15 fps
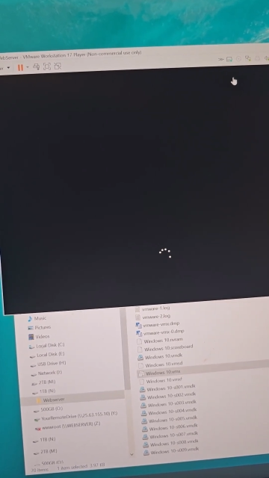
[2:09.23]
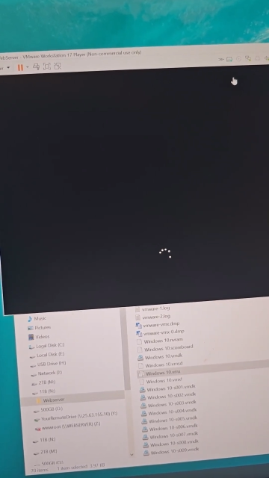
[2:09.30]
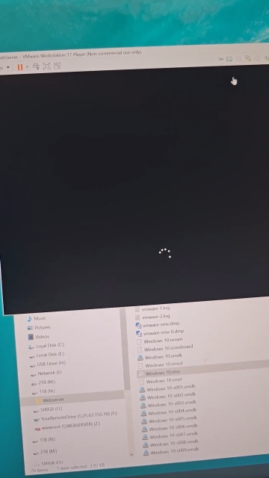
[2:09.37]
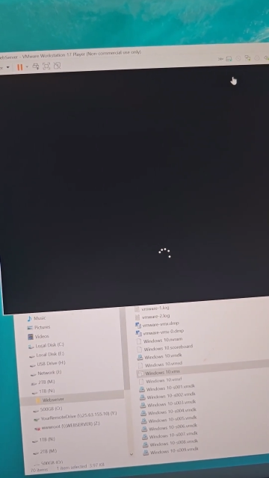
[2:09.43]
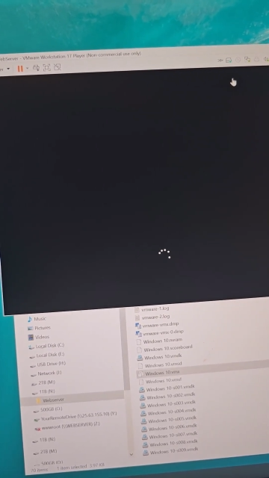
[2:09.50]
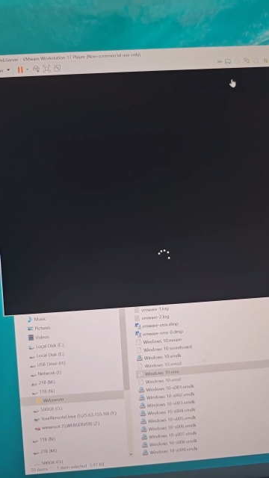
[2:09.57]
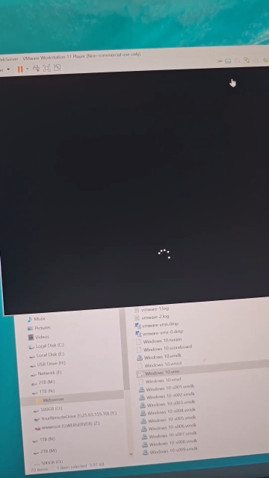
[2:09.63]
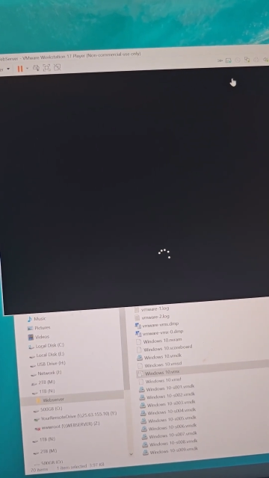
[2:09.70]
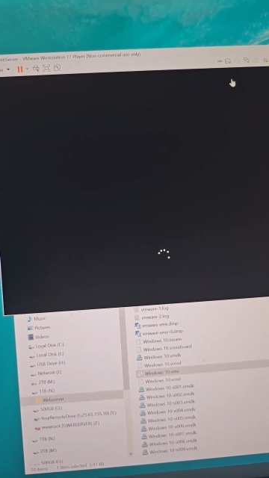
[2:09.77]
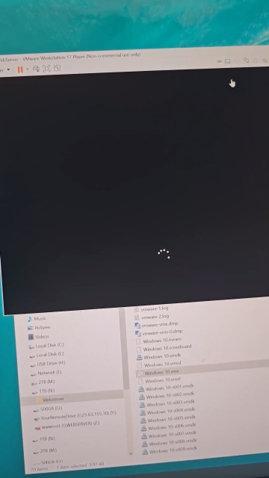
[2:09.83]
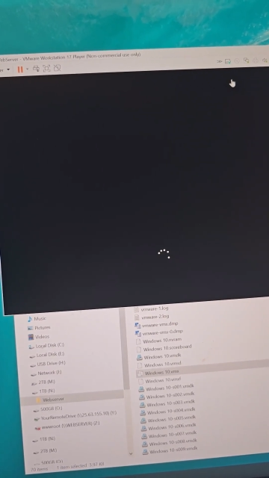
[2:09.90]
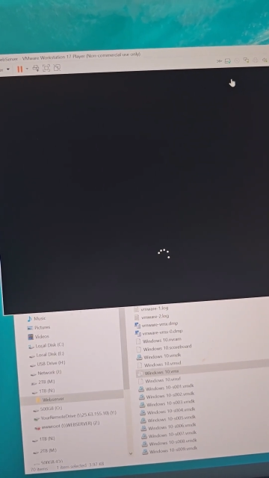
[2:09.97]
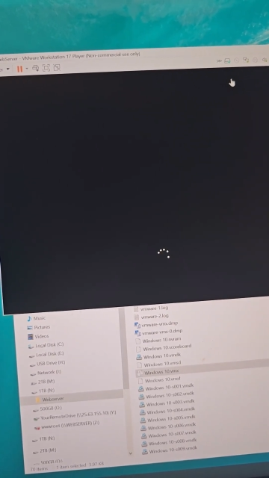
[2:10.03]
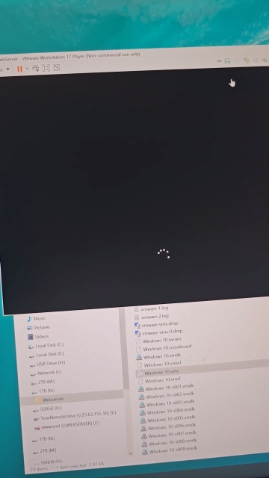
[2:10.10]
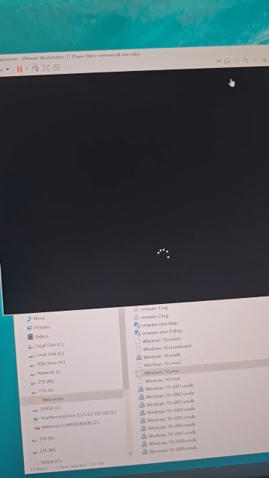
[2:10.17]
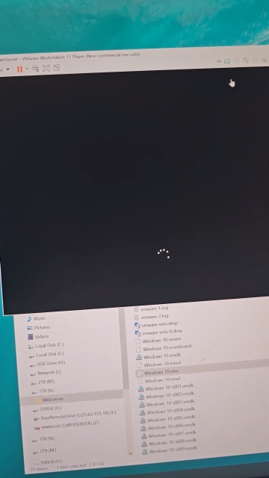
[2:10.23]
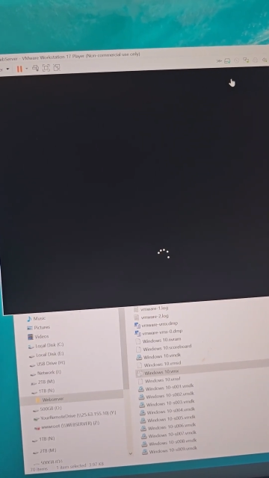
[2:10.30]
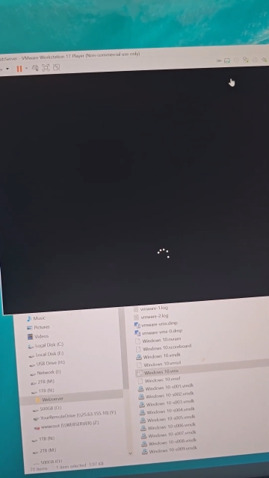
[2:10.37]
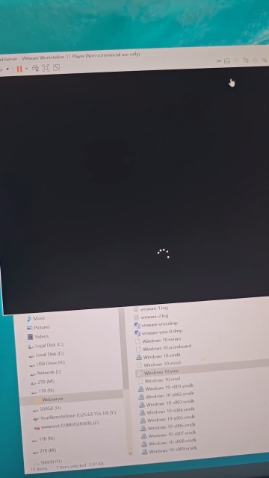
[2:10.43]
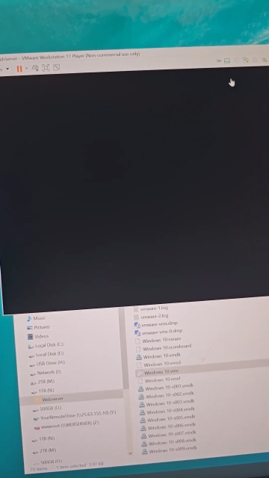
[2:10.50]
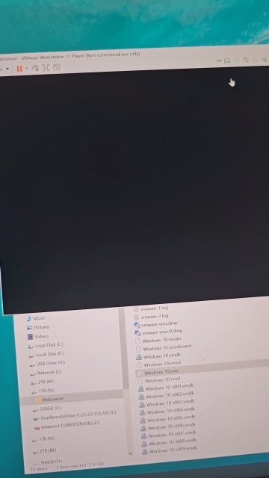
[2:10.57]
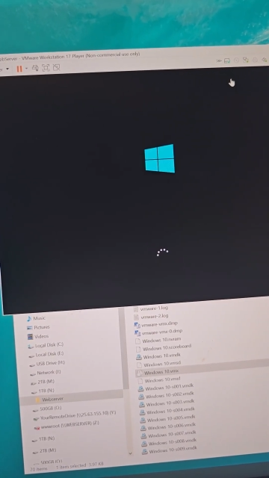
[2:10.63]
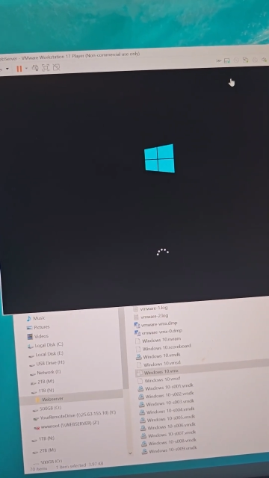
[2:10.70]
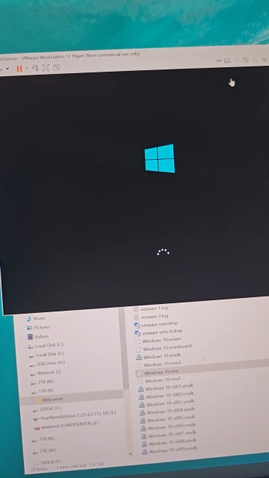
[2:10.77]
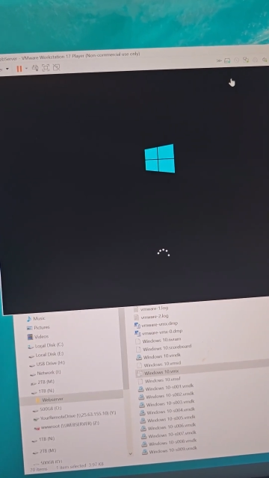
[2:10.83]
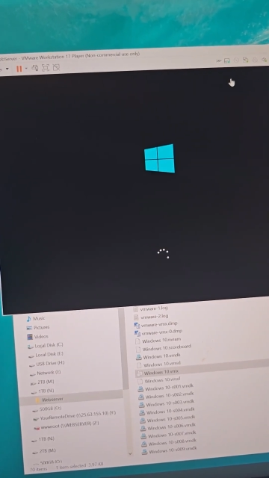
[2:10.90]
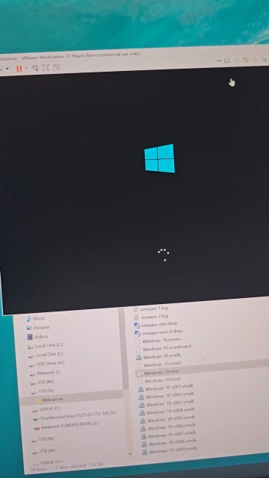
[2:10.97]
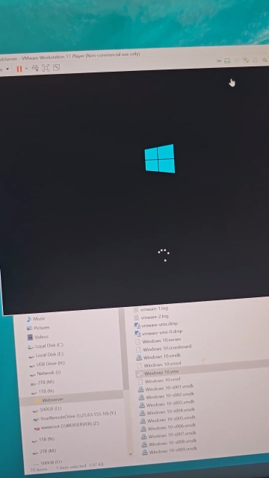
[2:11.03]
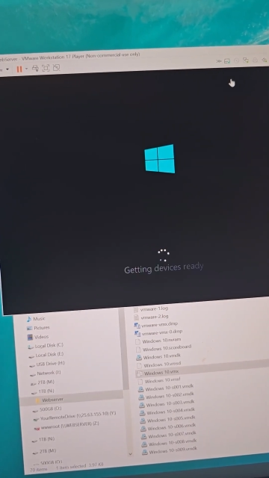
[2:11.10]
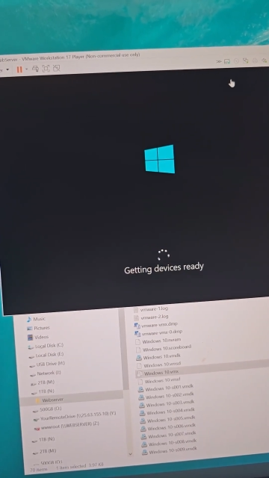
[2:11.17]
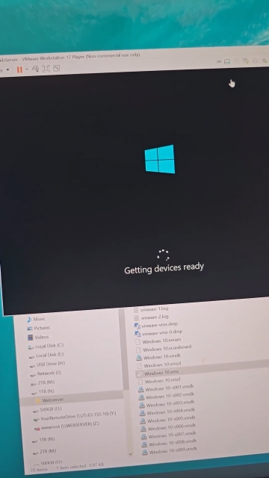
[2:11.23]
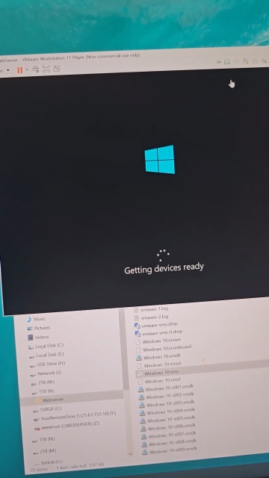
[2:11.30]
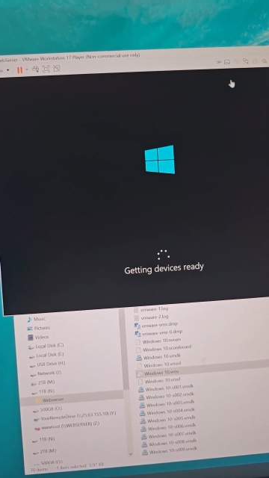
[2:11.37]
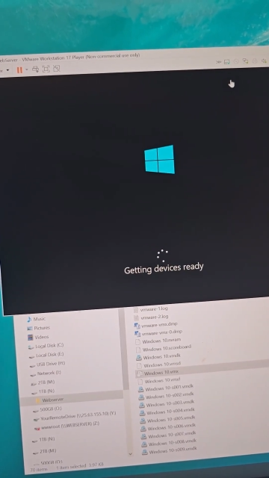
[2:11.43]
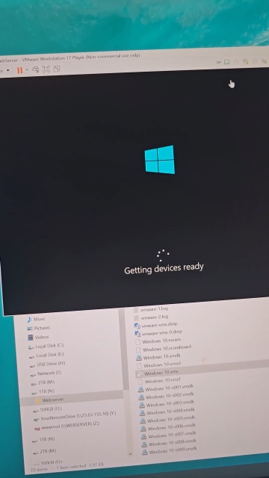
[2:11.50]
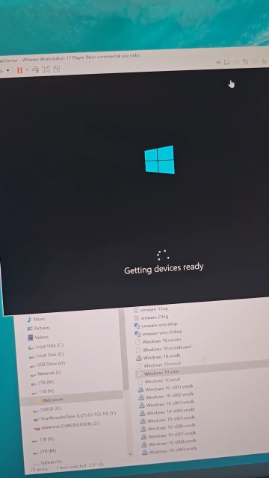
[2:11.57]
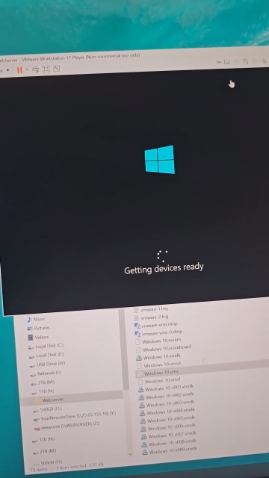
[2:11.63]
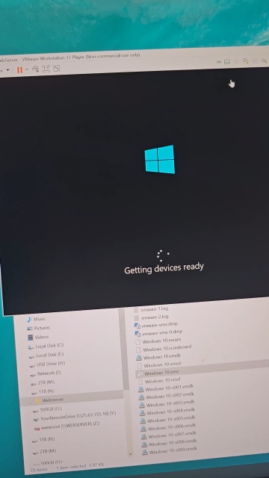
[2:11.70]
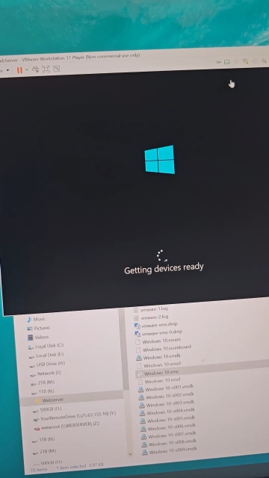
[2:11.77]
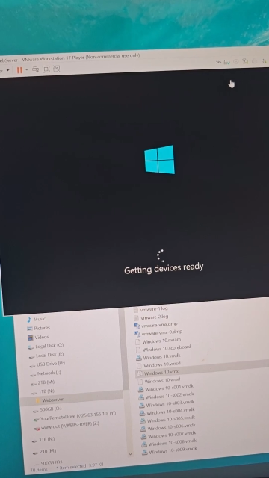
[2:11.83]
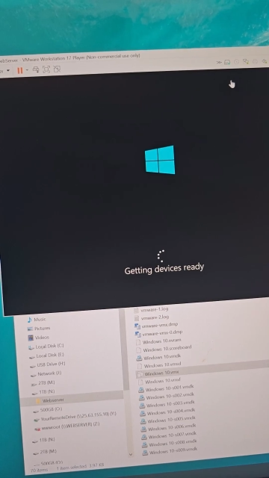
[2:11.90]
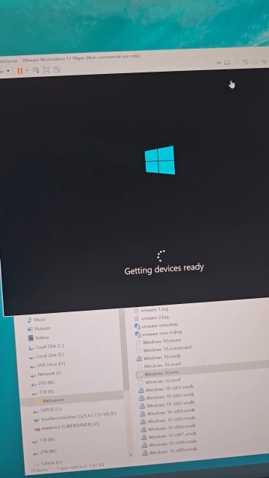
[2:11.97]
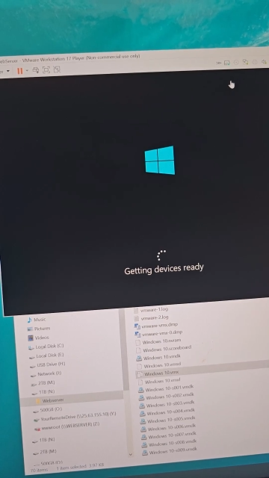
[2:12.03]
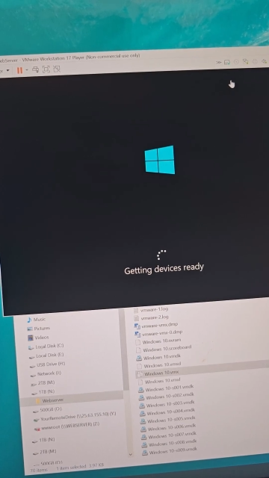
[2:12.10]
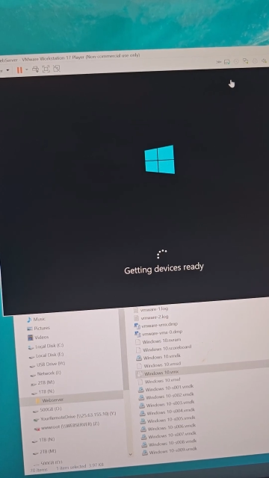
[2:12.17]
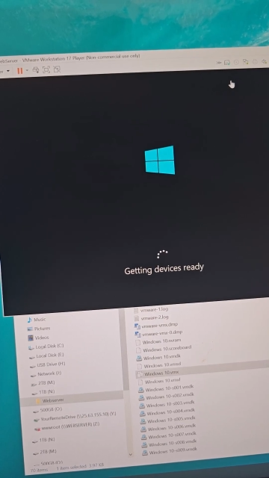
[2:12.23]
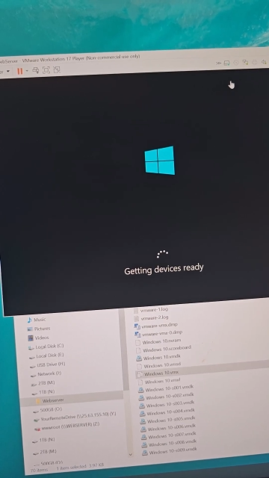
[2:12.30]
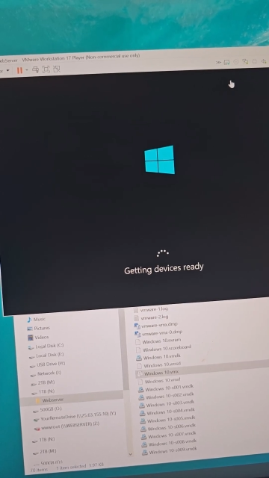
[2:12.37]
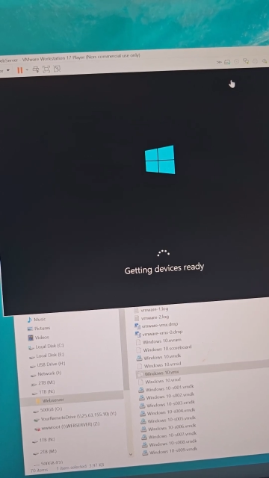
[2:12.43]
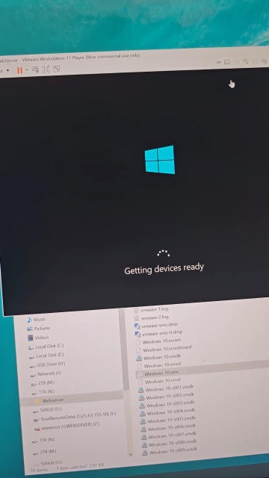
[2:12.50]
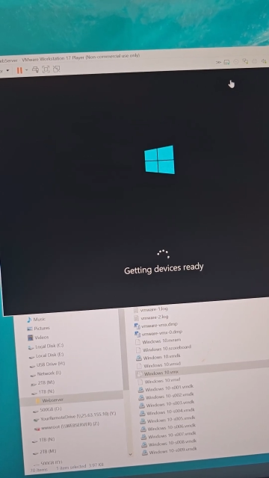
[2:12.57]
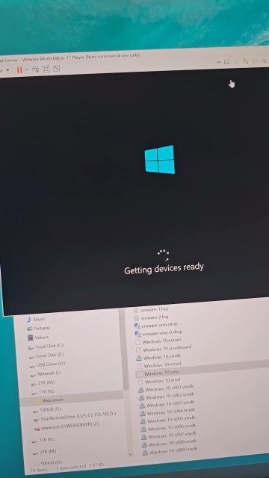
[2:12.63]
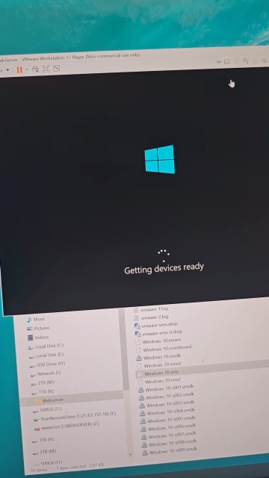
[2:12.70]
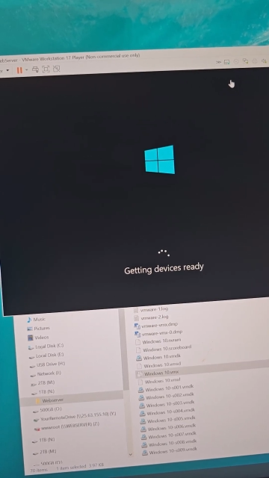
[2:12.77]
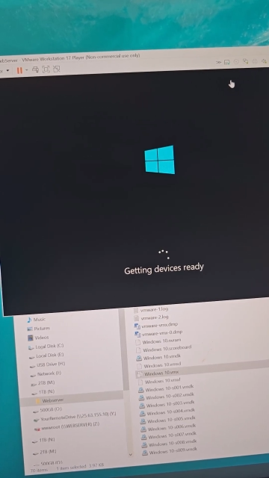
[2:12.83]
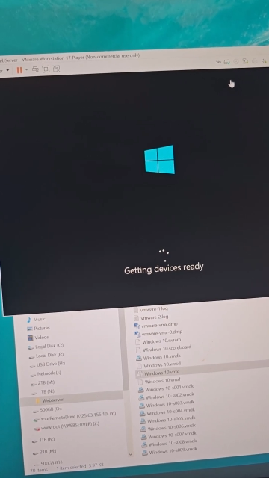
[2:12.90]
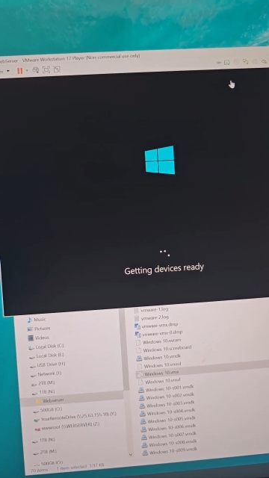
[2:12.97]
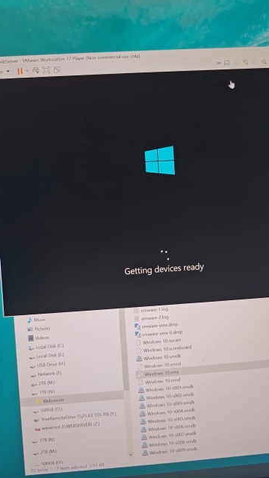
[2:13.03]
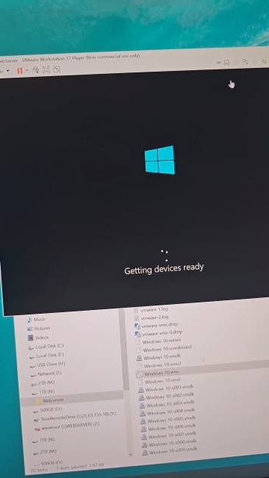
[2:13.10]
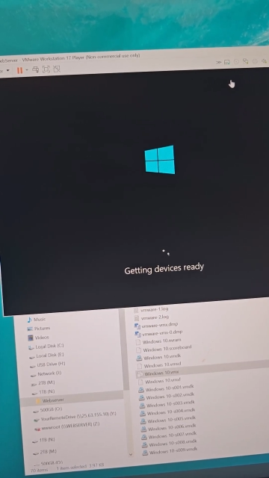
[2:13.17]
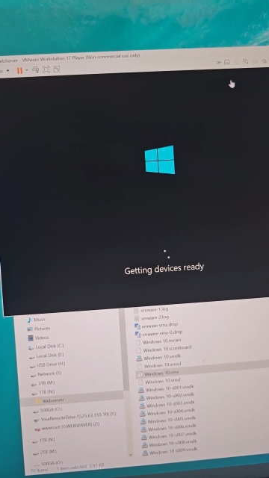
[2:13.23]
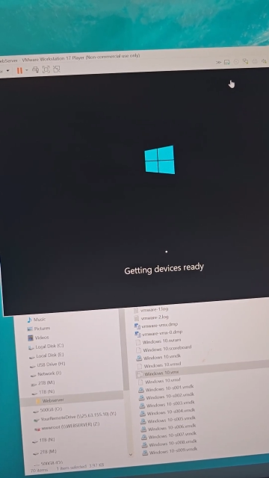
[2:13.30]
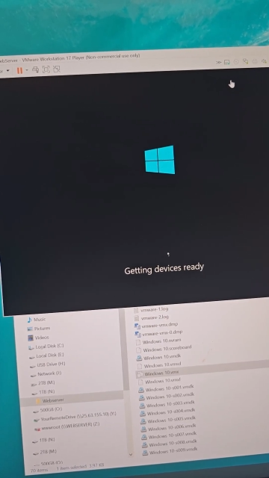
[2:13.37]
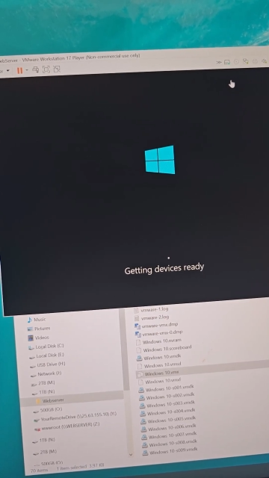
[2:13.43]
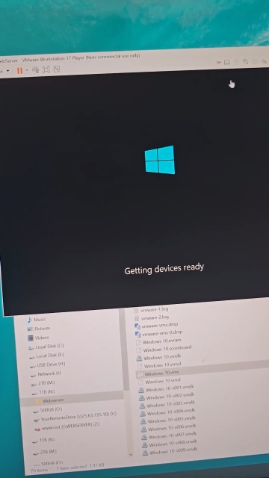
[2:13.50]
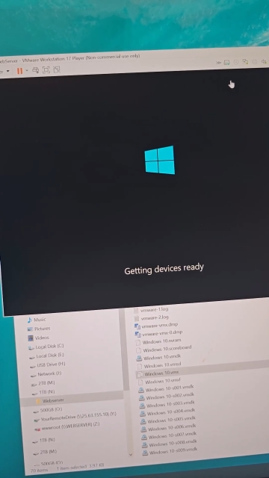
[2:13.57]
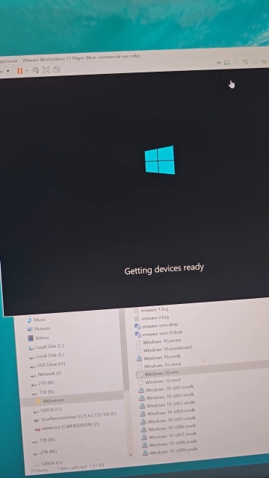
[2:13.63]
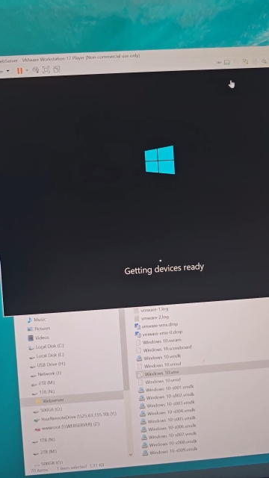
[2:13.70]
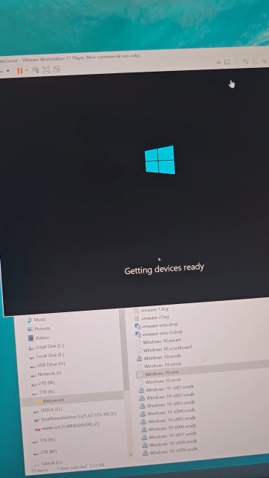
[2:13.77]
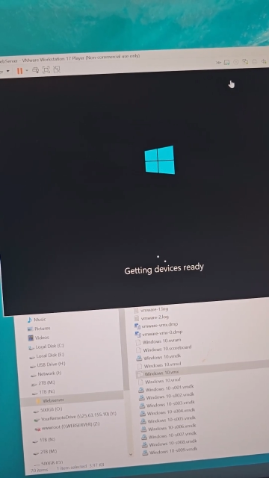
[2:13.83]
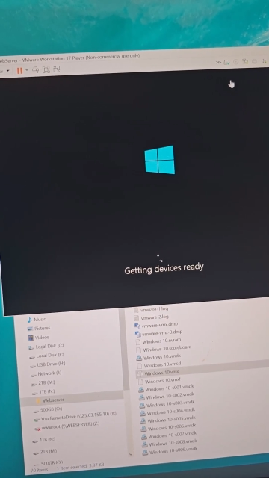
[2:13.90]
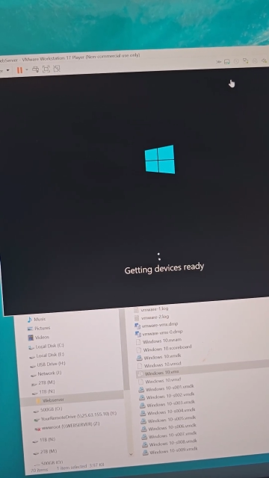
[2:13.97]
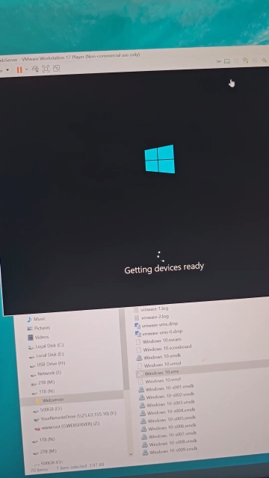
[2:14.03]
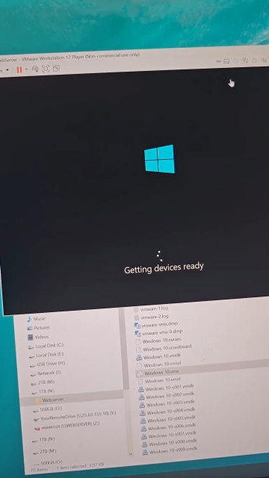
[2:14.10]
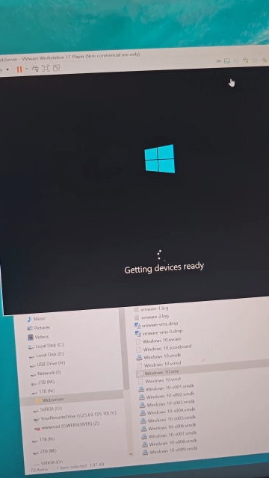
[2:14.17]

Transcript: Nobody's mouth can be seen.